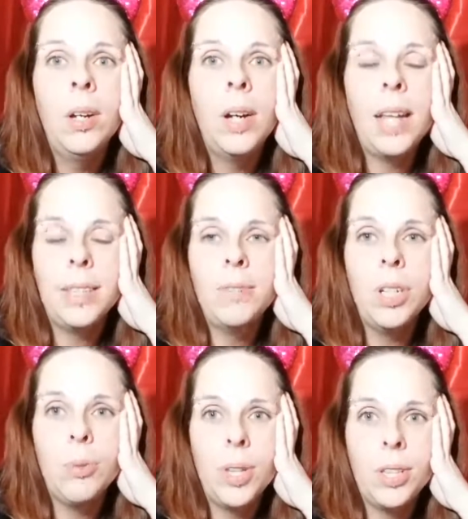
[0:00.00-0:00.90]
I live
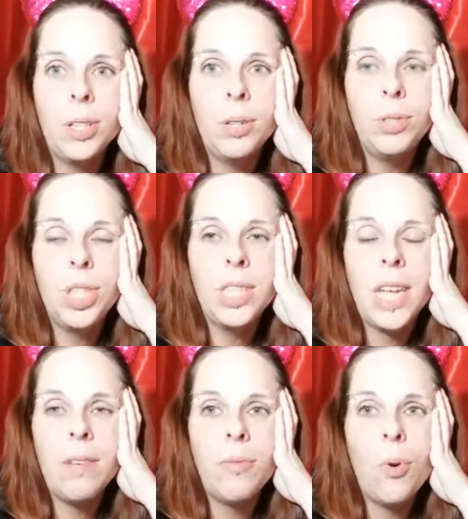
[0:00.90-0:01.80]
near with the Lakuchi
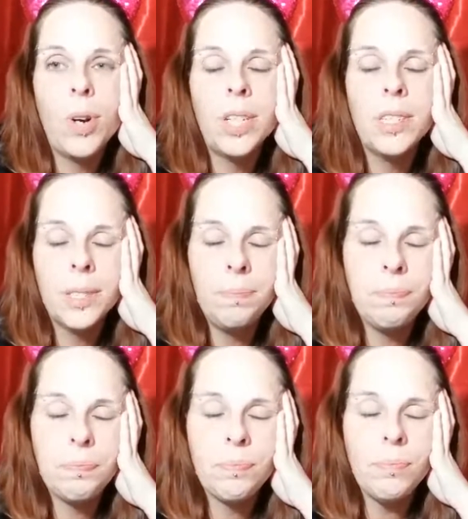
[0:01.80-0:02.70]
State Forest,
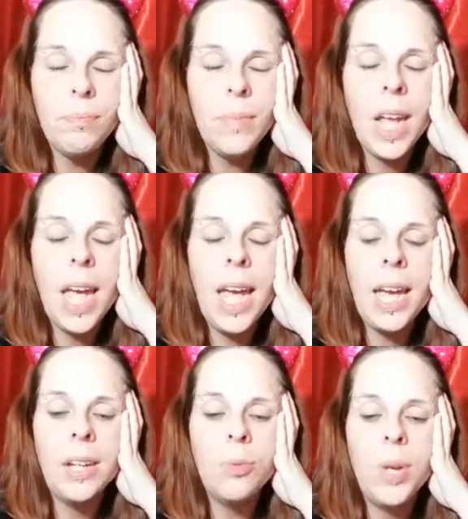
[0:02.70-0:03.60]

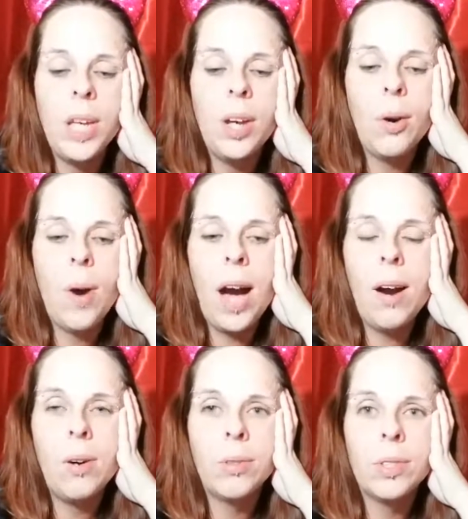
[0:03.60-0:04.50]
and we go
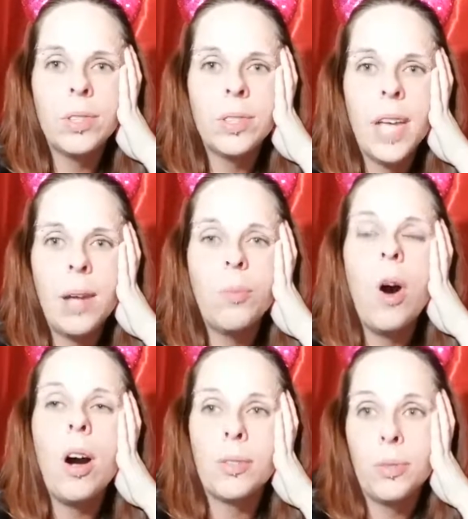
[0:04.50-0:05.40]
out and
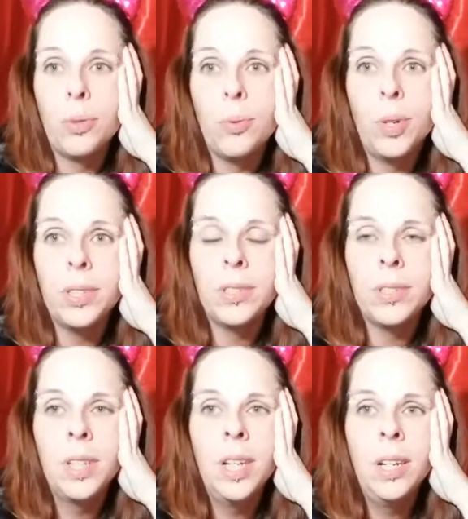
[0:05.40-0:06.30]
walk through the
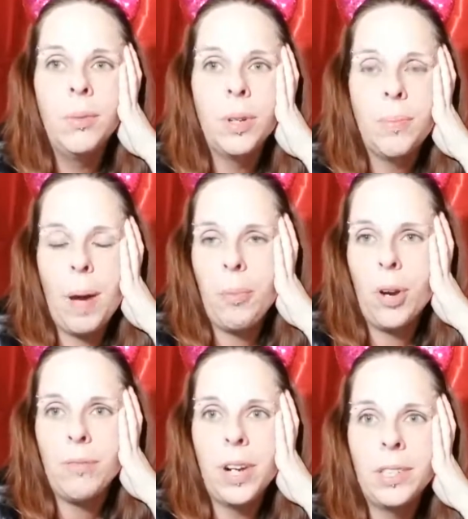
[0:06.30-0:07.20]
woods with my
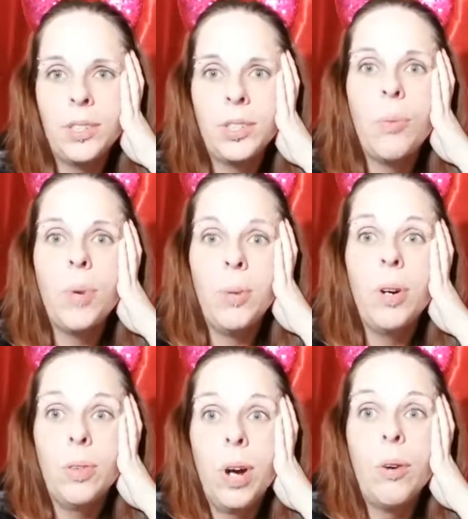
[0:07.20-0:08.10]
boyfriend. So we
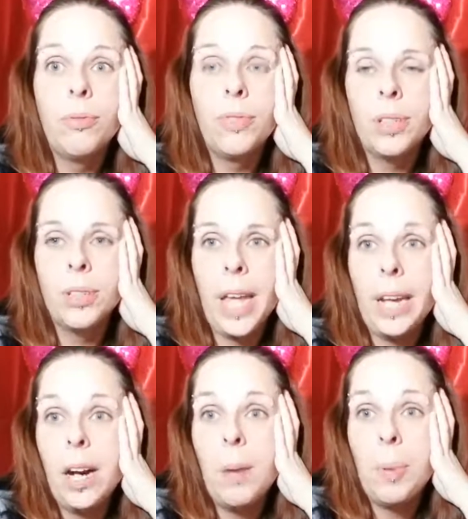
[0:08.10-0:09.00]
will go for like
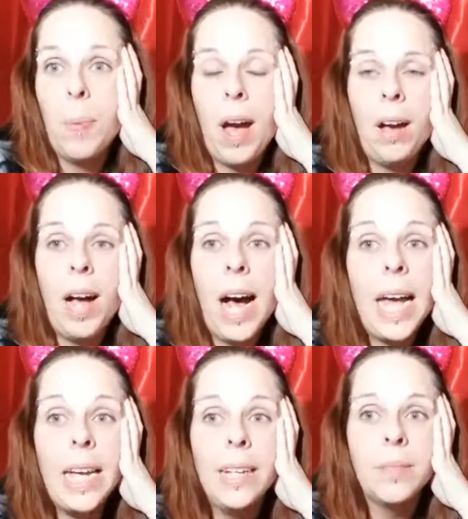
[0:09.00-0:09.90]
couple mile
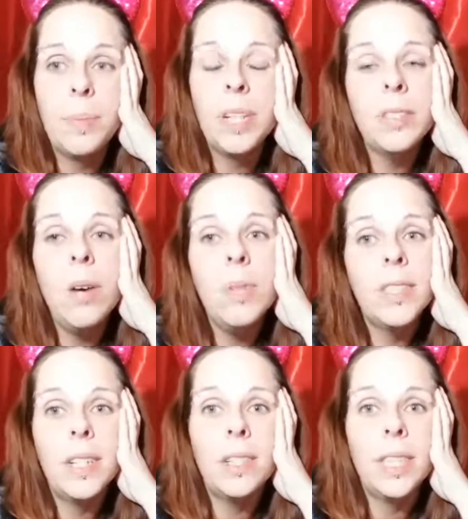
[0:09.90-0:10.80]
hikes, but it's
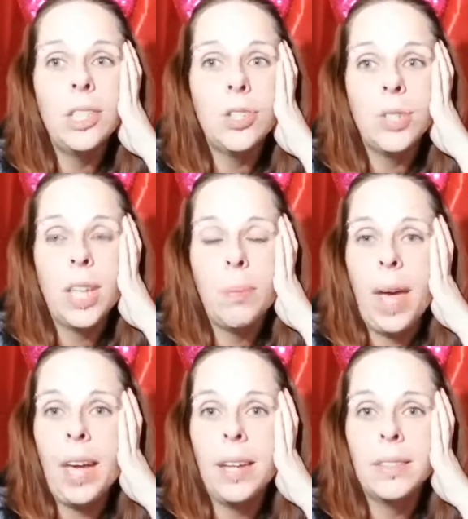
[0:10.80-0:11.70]
always at a leisurely
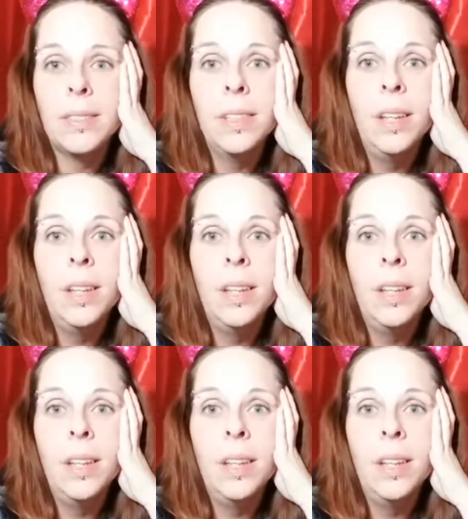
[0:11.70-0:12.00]
pace.